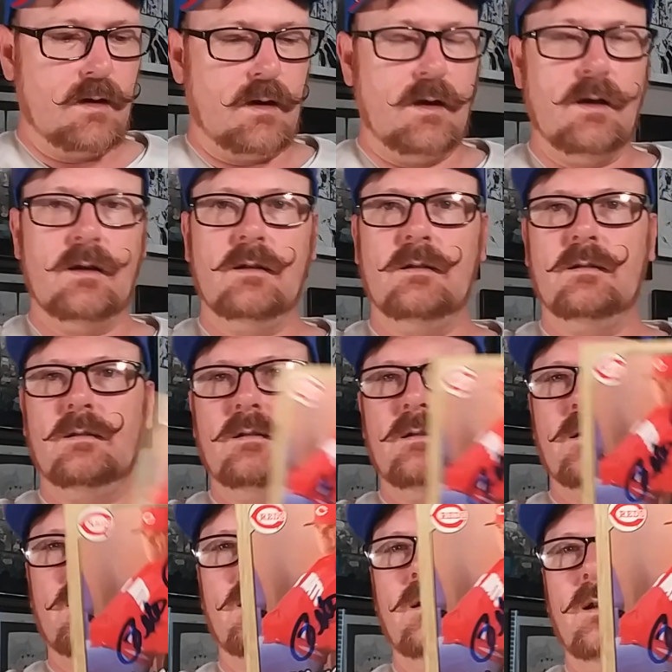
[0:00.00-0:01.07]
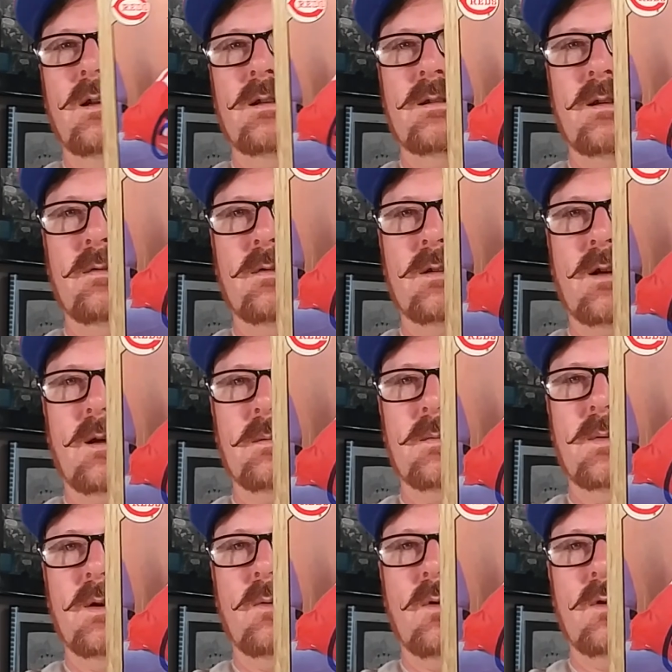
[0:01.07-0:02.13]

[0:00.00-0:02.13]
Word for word: and an 87 Topps Pete